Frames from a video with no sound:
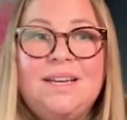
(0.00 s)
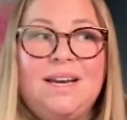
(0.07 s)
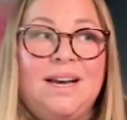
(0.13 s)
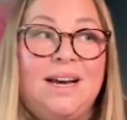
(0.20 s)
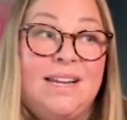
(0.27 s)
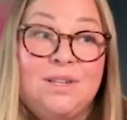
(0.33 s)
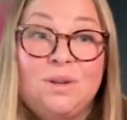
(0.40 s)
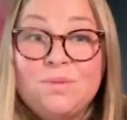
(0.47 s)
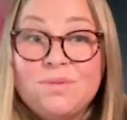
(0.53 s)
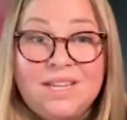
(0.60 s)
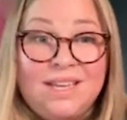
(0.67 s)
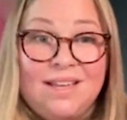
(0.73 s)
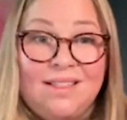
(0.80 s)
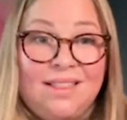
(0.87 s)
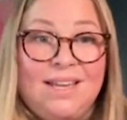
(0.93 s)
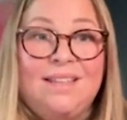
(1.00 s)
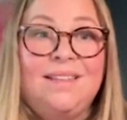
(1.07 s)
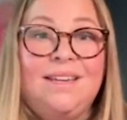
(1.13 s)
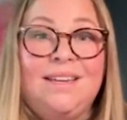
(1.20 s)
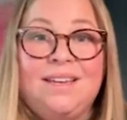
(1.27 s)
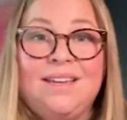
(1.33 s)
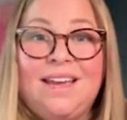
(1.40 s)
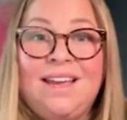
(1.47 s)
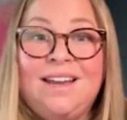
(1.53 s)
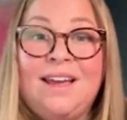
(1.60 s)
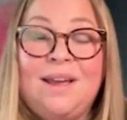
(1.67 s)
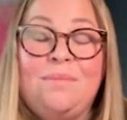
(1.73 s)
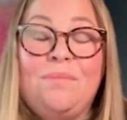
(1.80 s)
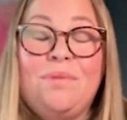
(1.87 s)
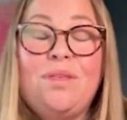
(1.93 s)
I don't take it lightly, and
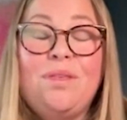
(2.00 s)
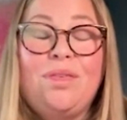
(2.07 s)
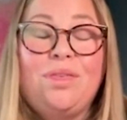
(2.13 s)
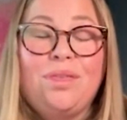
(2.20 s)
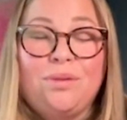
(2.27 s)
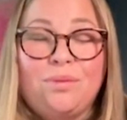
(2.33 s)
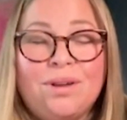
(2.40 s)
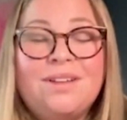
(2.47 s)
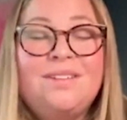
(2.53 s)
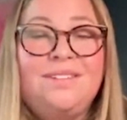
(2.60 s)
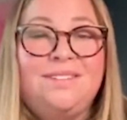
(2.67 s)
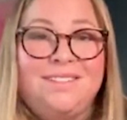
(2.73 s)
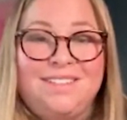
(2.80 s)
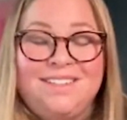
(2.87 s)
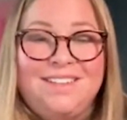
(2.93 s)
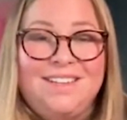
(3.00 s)
I'm thrilled